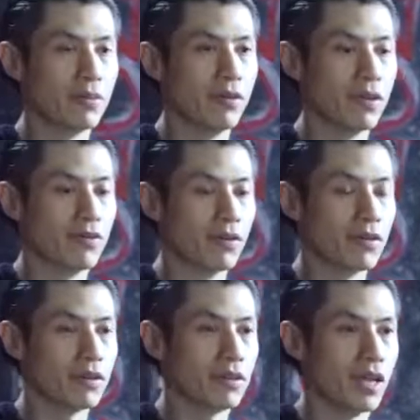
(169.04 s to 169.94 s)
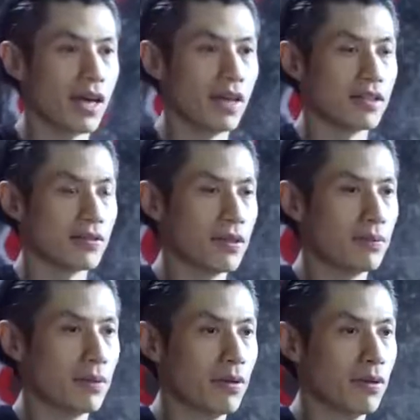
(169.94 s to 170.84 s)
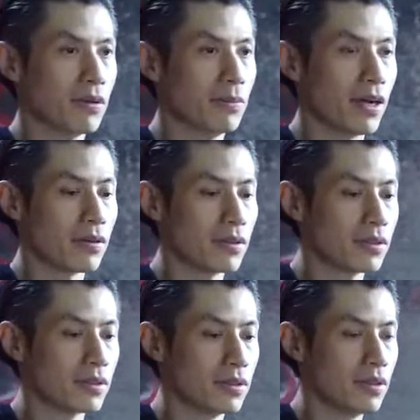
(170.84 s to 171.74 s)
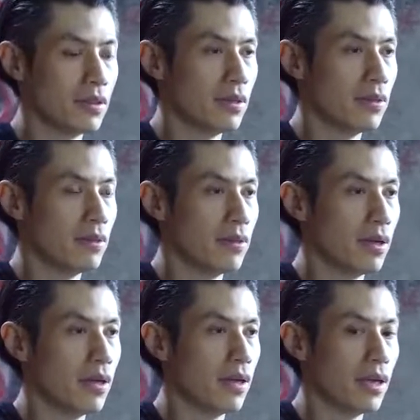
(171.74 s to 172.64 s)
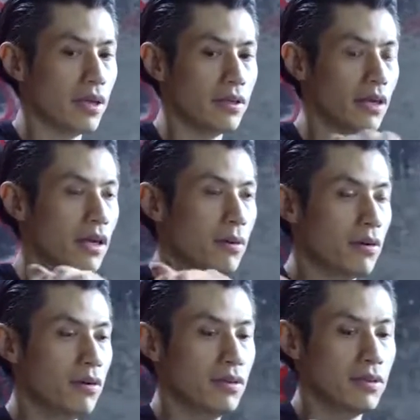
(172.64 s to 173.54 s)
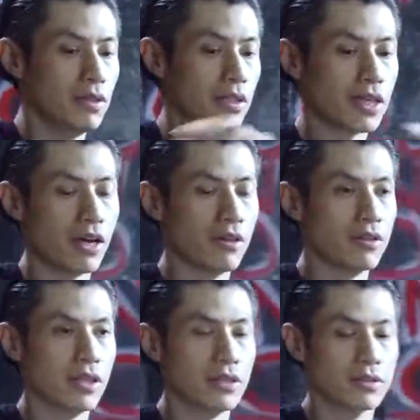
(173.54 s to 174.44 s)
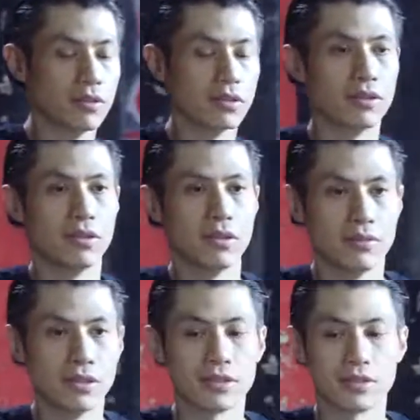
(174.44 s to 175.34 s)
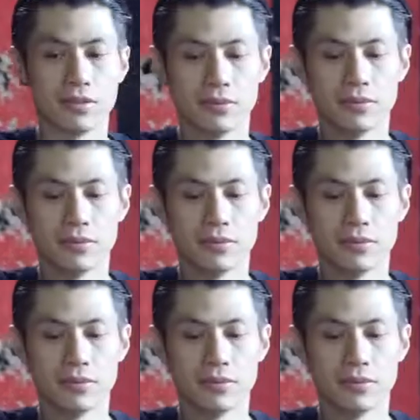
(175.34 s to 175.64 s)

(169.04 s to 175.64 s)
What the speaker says: are pointing forward, your hand is flipped over backwards, your elbow is higher than your wrist.